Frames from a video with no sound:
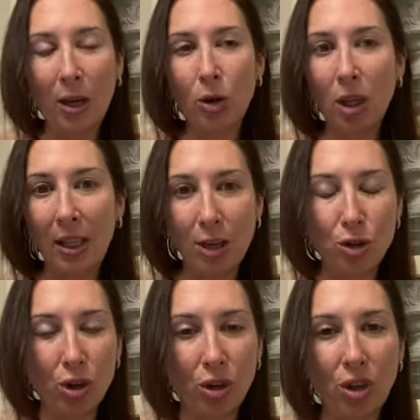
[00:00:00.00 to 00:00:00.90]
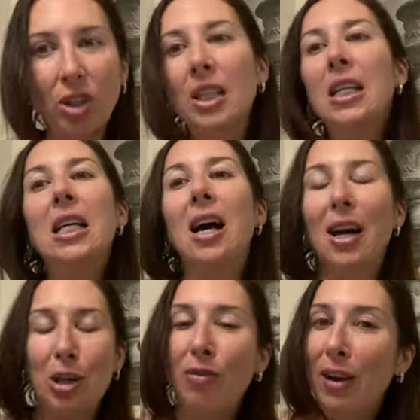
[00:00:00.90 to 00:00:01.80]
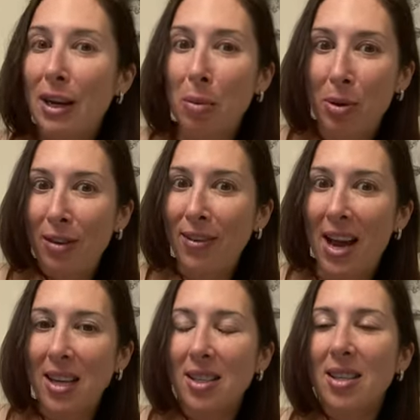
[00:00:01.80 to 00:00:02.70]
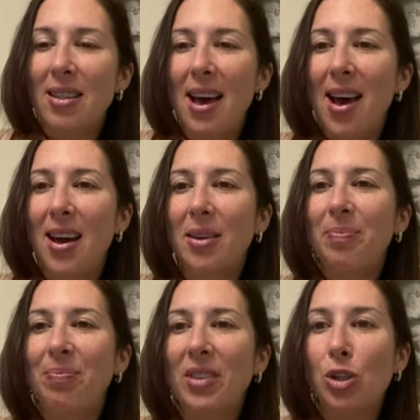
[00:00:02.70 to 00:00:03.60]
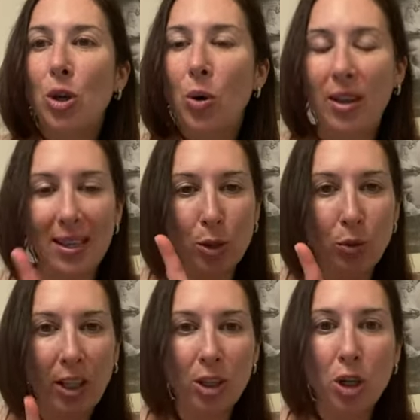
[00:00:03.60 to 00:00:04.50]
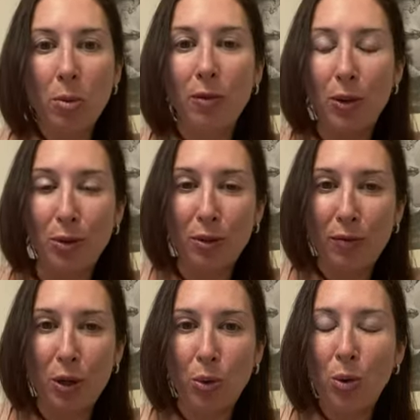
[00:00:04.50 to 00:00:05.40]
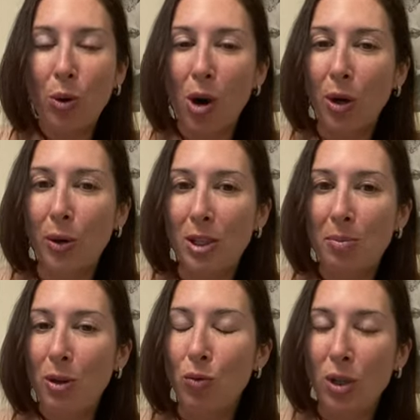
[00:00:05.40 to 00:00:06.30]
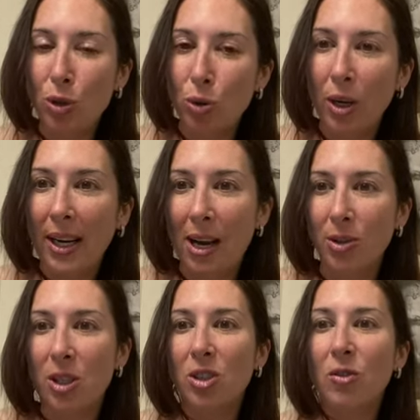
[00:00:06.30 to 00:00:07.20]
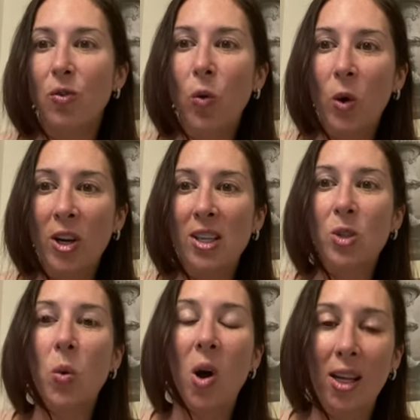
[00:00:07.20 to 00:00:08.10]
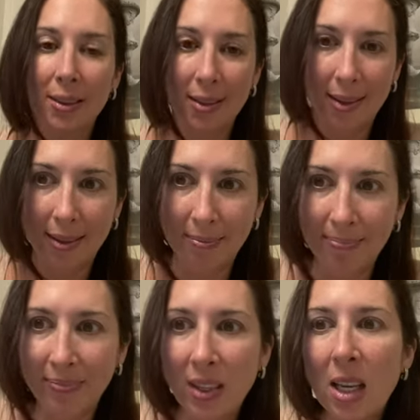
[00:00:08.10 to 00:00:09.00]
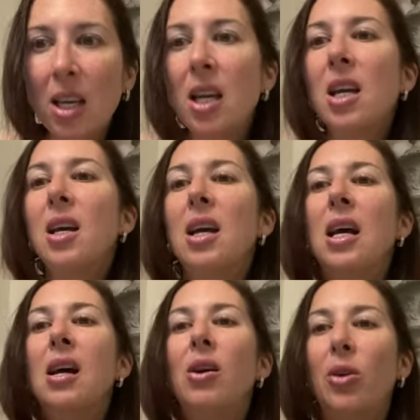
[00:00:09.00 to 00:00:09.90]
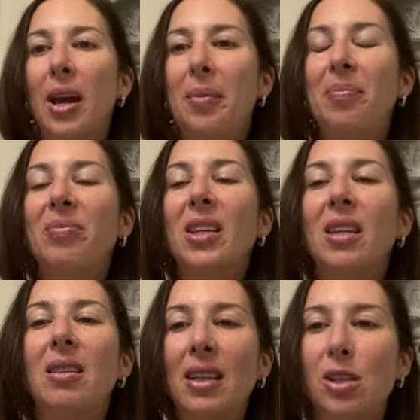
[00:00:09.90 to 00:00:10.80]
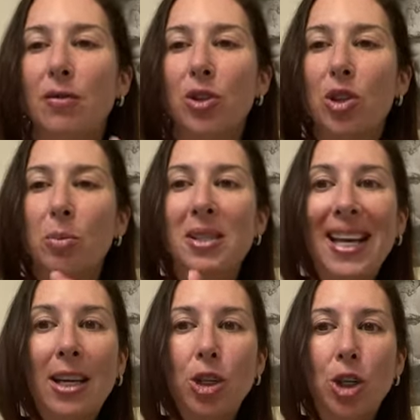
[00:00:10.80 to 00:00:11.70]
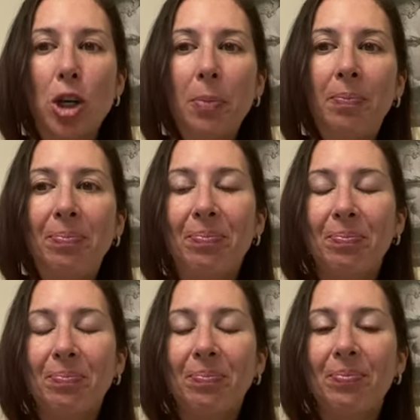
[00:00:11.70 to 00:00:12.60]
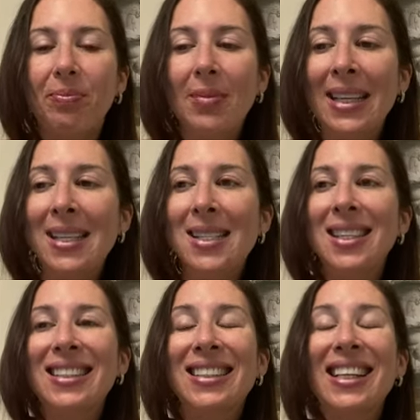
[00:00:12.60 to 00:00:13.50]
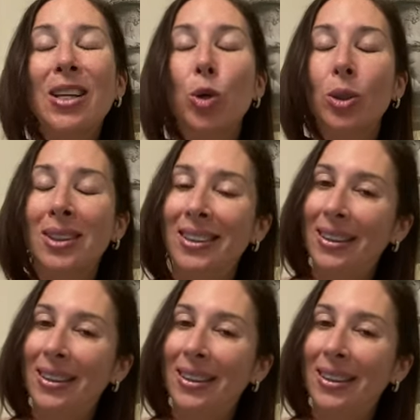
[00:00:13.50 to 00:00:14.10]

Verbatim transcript: or electrical, uh, you find out pretty fast that. So that's a really good term for those of you who are going to be restoring houses, fuori squadra. Okay, that's the first term. Second term is stanotte